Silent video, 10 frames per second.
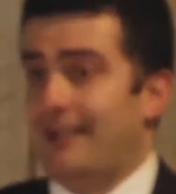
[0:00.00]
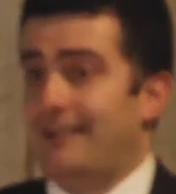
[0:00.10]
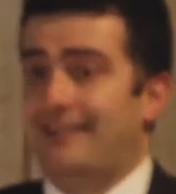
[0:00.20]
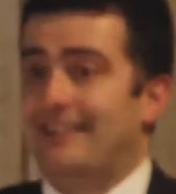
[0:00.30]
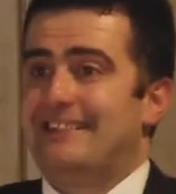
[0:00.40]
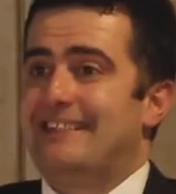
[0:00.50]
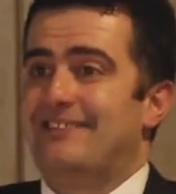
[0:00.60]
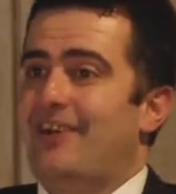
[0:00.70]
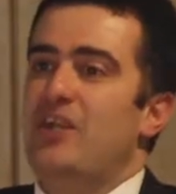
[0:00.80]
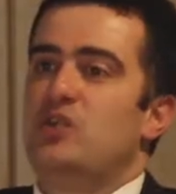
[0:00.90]
These
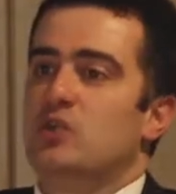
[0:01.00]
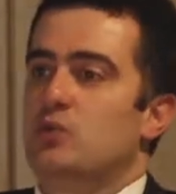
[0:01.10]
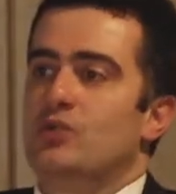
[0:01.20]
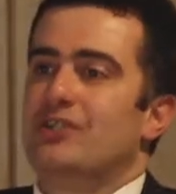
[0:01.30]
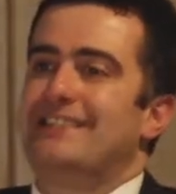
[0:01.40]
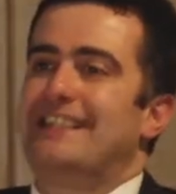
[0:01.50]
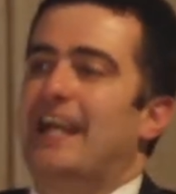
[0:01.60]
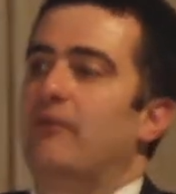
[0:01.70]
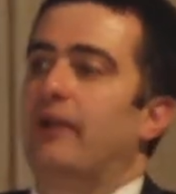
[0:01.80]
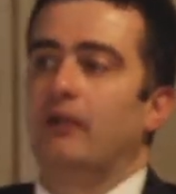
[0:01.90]
ratios were just
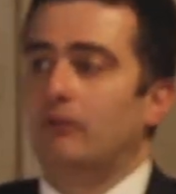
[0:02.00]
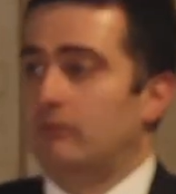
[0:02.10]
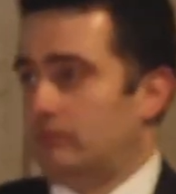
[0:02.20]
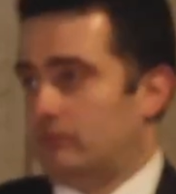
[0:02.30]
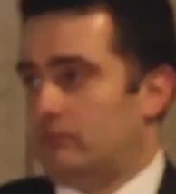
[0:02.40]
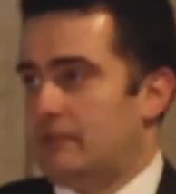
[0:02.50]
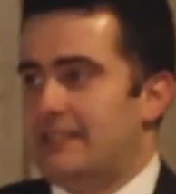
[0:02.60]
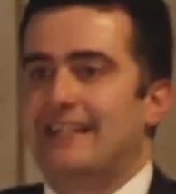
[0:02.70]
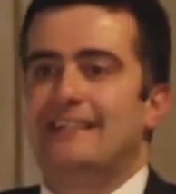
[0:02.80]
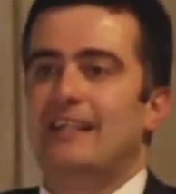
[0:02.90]
staggering.
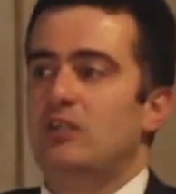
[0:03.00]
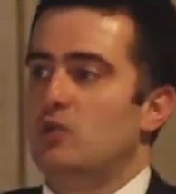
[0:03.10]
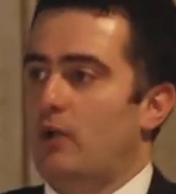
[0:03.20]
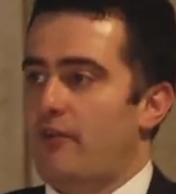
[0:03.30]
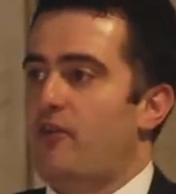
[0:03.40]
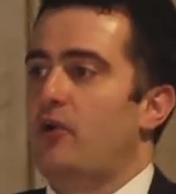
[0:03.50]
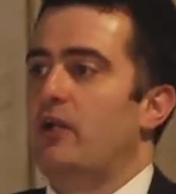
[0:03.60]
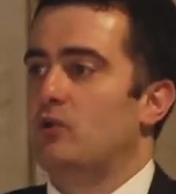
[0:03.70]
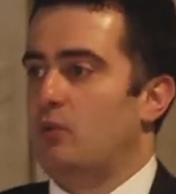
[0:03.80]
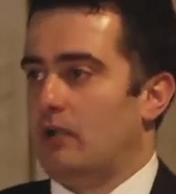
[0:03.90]
16 to 1,
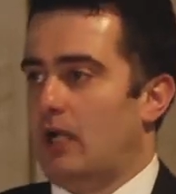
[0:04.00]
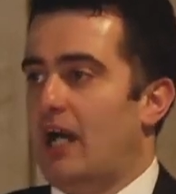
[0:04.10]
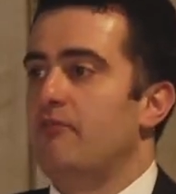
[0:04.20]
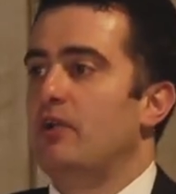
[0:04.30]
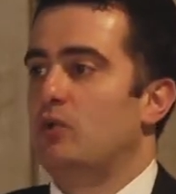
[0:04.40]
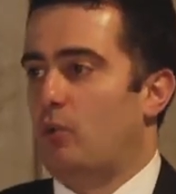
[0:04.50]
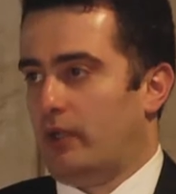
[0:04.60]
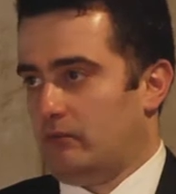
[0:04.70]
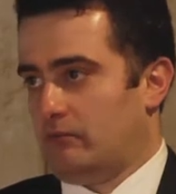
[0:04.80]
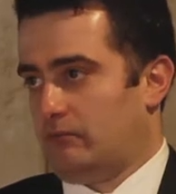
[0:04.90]
30 to 1, 100 to
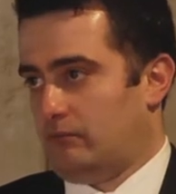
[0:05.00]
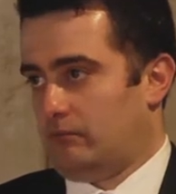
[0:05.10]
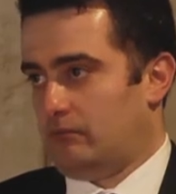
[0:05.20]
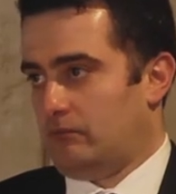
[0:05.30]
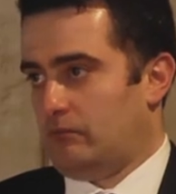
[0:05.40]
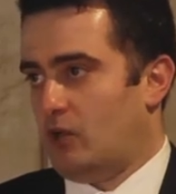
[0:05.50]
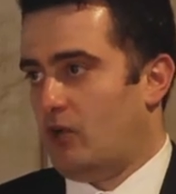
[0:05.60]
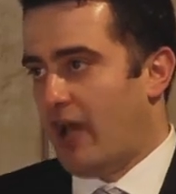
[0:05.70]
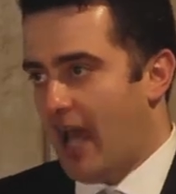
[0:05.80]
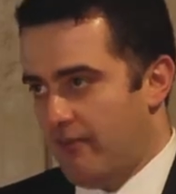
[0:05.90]
1
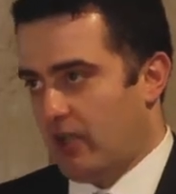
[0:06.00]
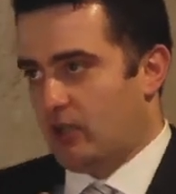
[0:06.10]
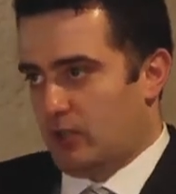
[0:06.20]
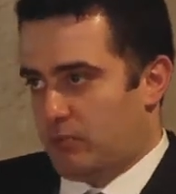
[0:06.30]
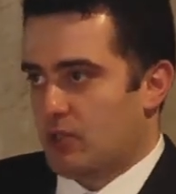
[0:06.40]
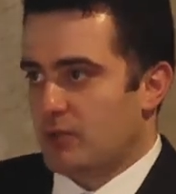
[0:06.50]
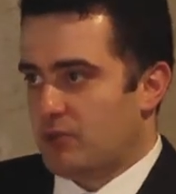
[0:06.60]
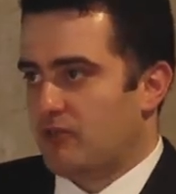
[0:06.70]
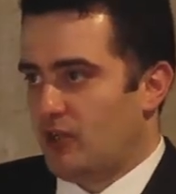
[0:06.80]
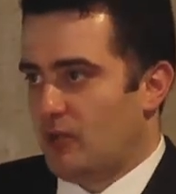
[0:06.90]
of having good project
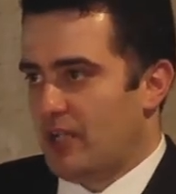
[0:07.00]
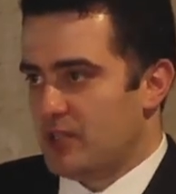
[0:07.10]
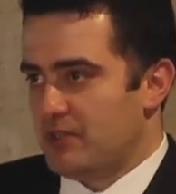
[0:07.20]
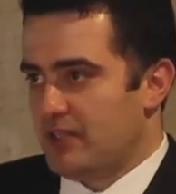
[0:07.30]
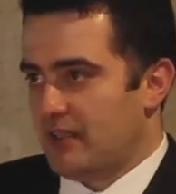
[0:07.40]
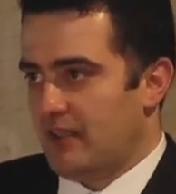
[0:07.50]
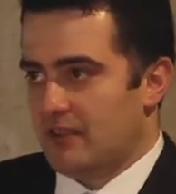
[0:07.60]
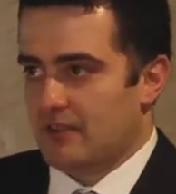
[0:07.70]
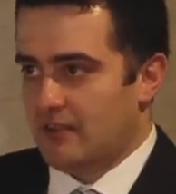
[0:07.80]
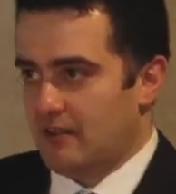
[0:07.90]
portfolio management
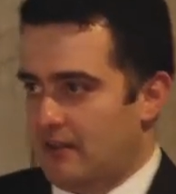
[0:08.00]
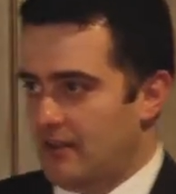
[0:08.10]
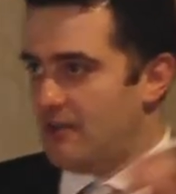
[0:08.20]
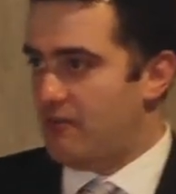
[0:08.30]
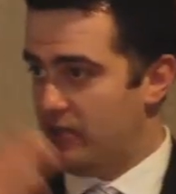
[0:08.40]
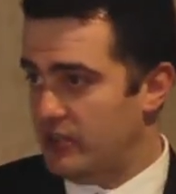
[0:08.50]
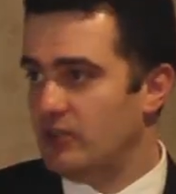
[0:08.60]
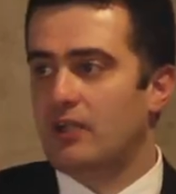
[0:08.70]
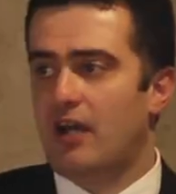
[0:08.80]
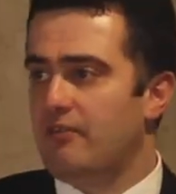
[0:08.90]
techniques versus
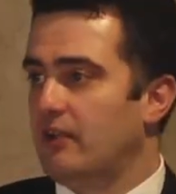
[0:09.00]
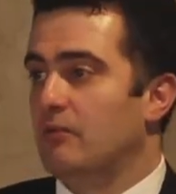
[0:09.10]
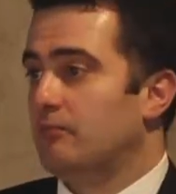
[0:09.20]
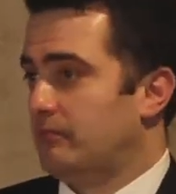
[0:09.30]
not having them.